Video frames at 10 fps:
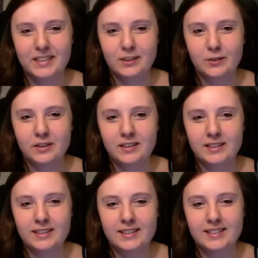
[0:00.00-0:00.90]

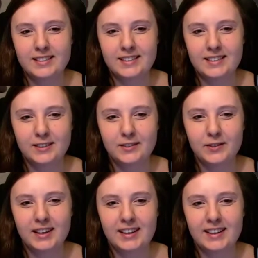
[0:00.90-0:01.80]
Gordon is
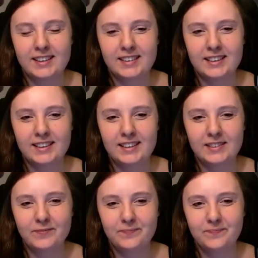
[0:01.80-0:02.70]
really acting
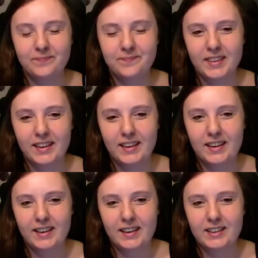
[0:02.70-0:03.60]

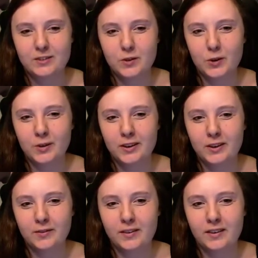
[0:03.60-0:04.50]
his role of